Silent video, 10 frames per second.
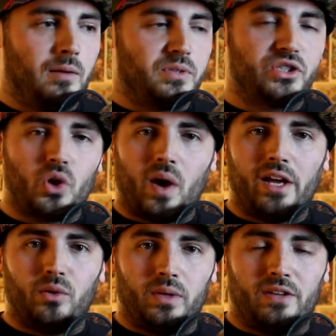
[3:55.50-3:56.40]
show how
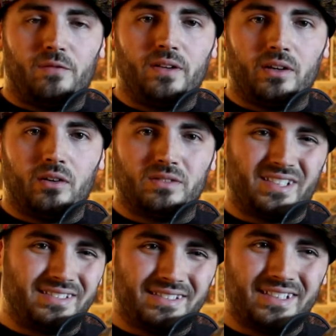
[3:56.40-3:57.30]
you really feel, to
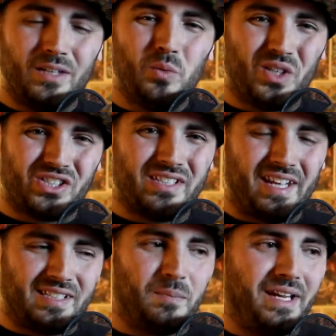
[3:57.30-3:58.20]
see which
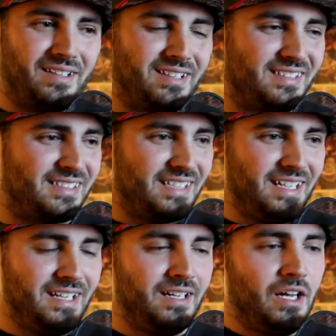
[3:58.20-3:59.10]
snakes bite, to
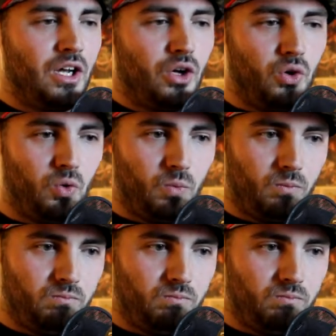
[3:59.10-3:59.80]
see who